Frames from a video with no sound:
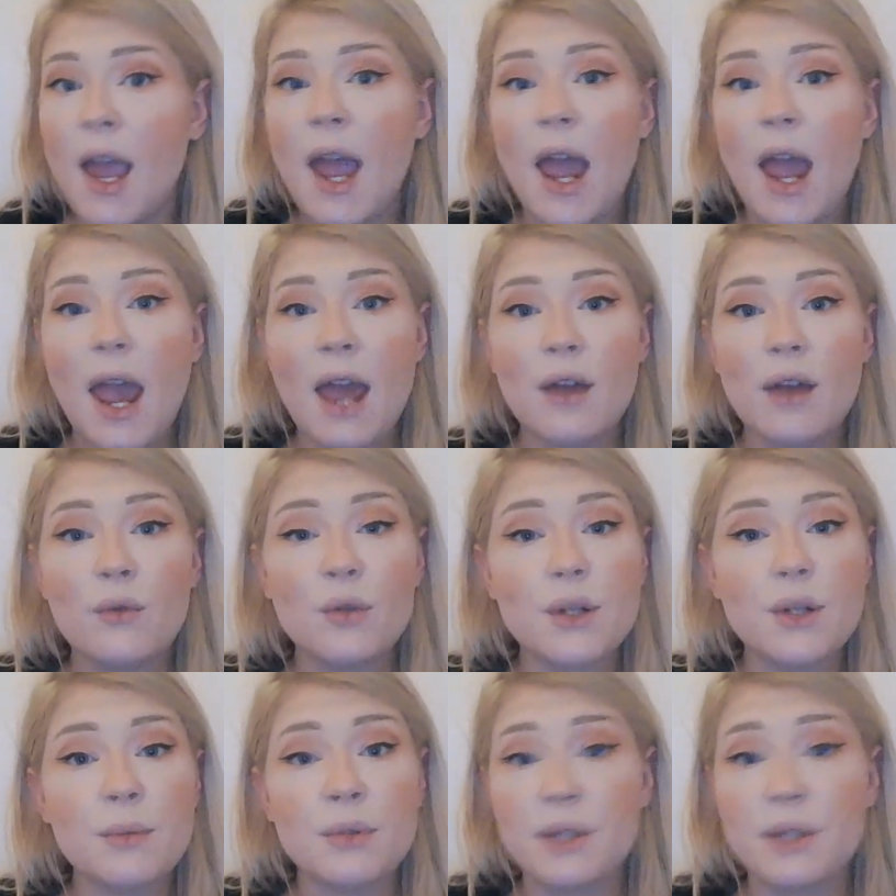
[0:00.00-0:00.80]
and
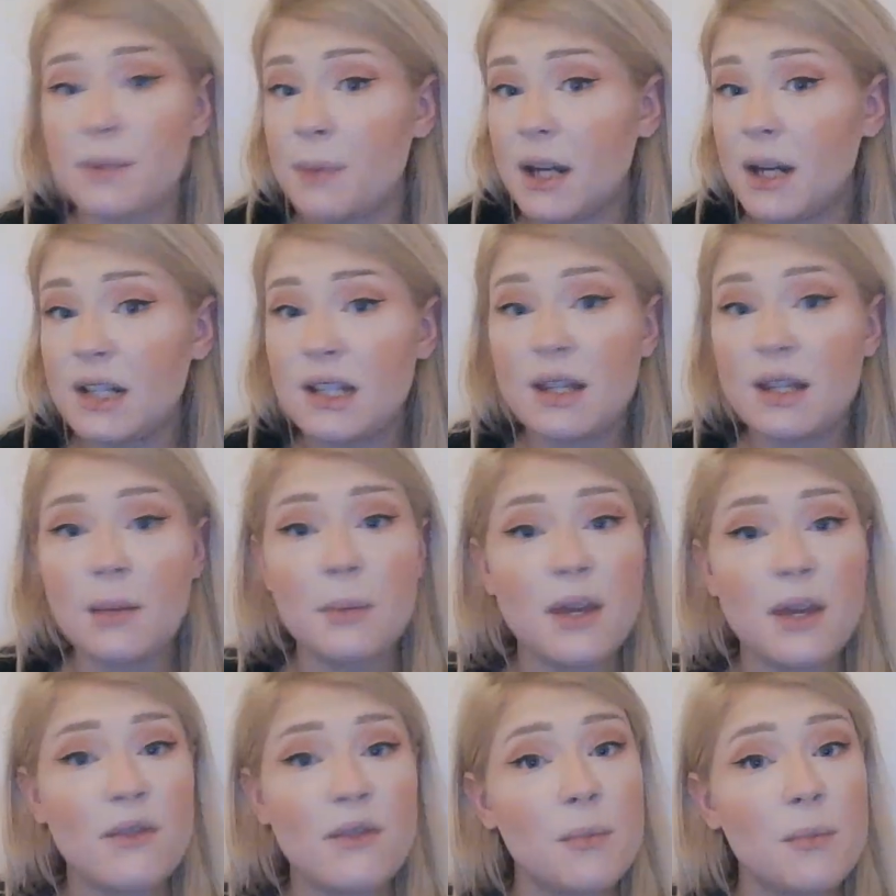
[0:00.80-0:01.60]
respecting
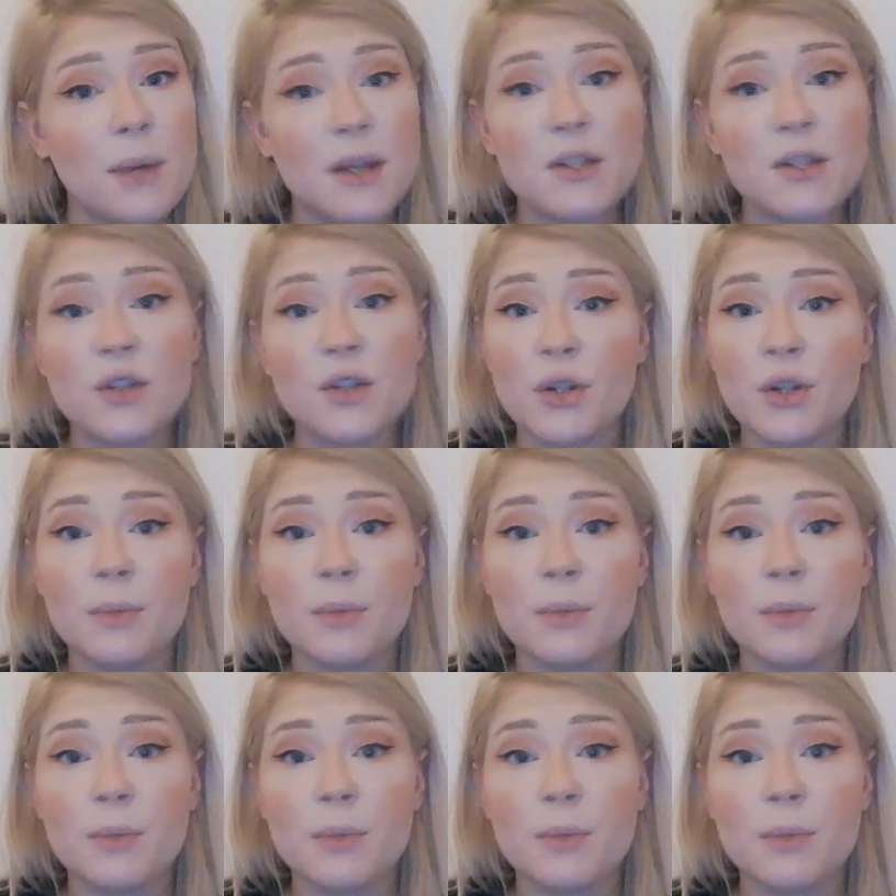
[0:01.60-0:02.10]
them even based on their